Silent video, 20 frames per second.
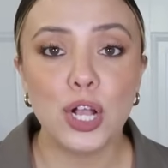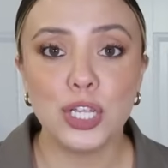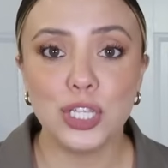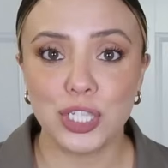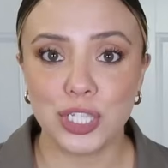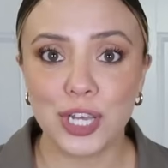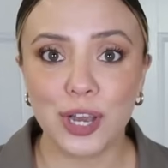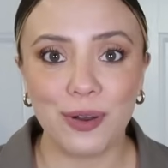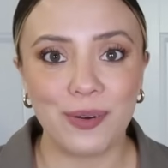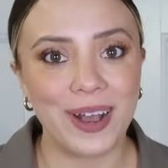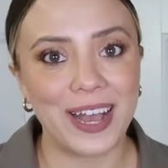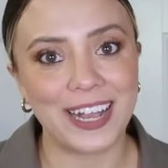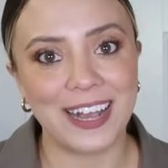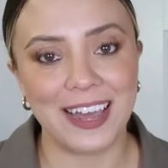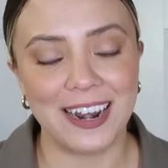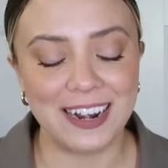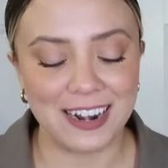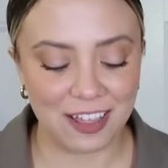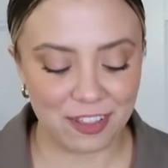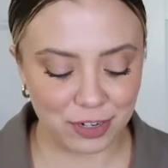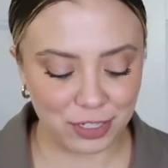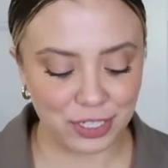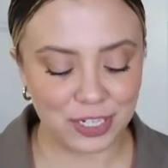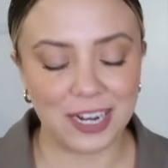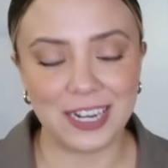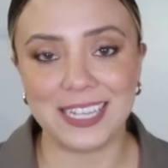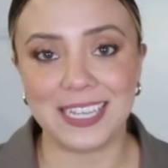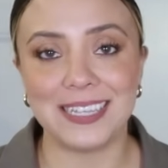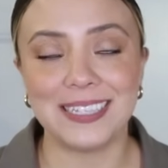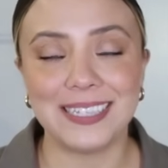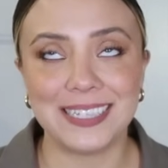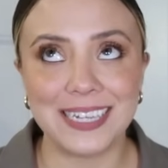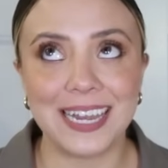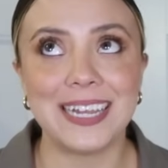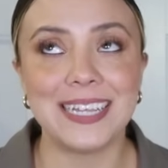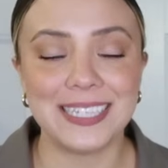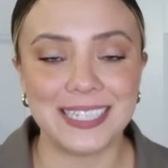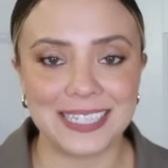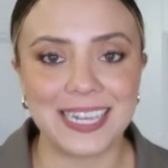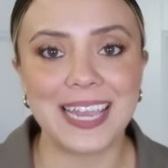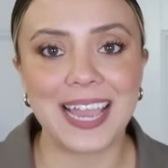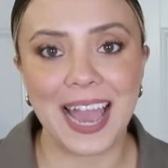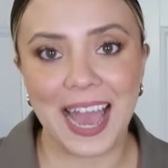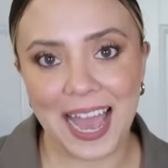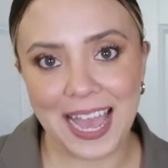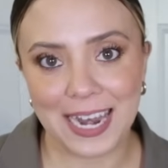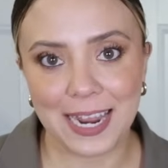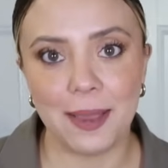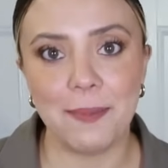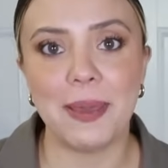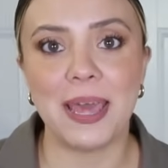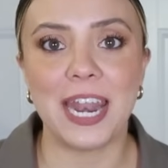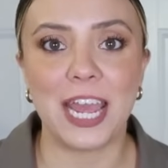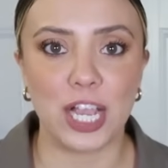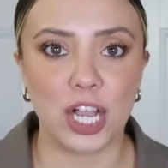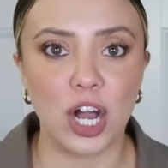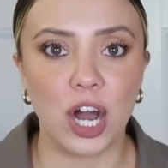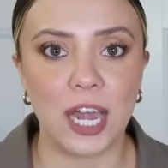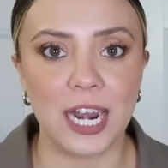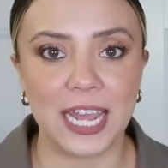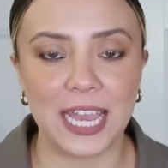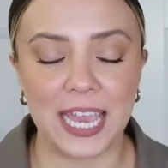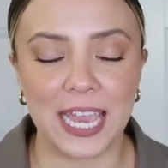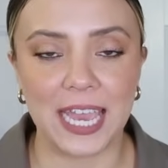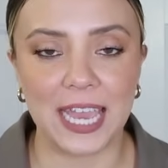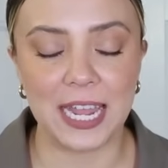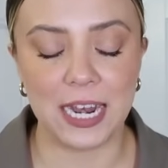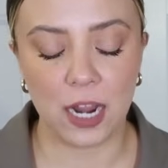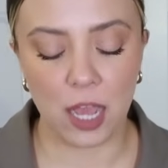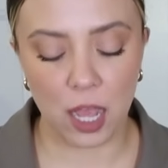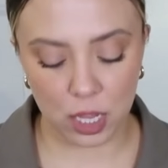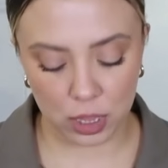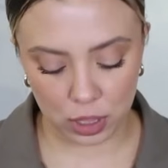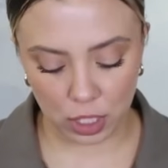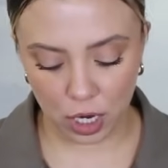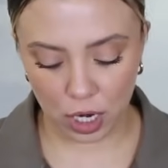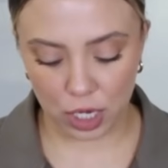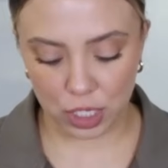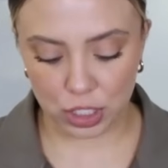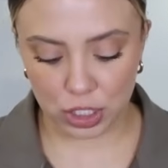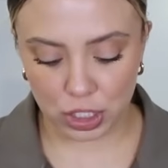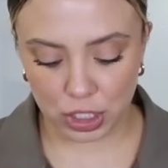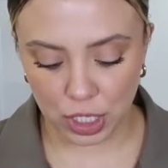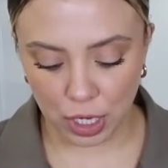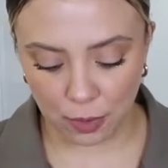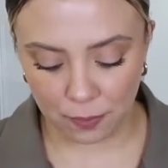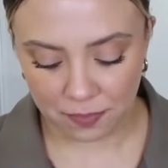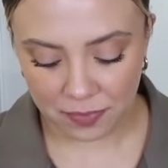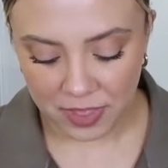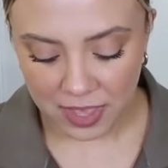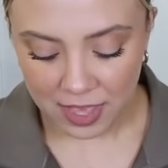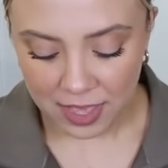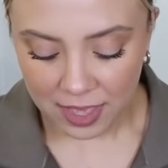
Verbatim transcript: So I got another steady, steady state item and I got it in a large. So